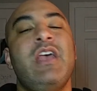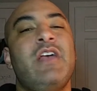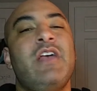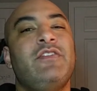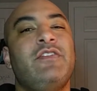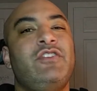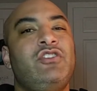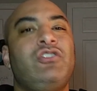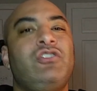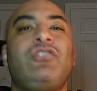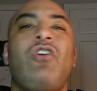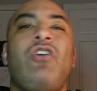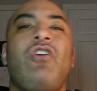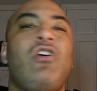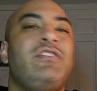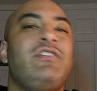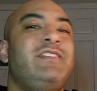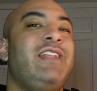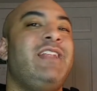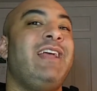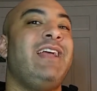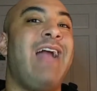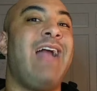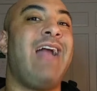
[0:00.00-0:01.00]
These are cards that
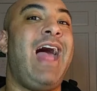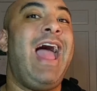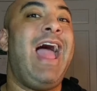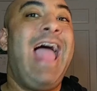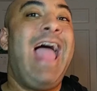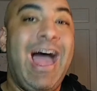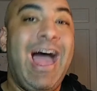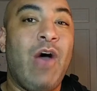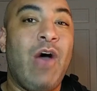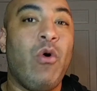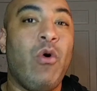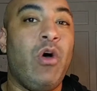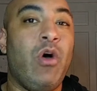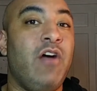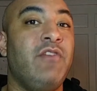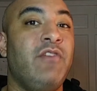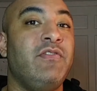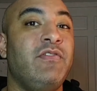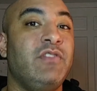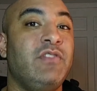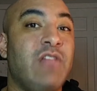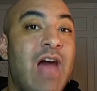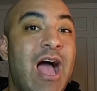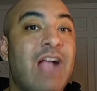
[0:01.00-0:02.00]
I got out of
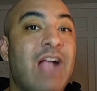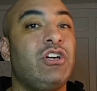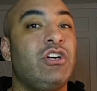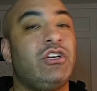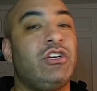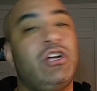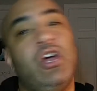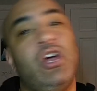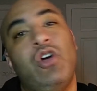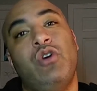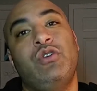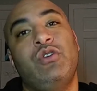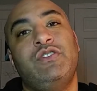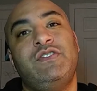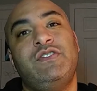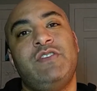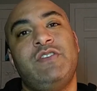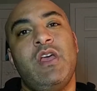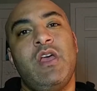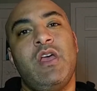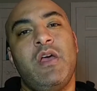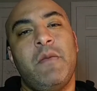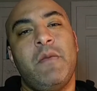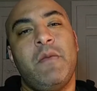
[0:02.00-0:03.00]
locker codes,
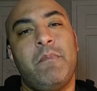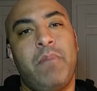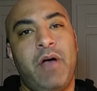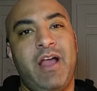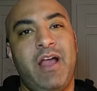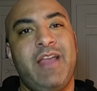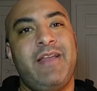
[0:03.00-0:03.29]
but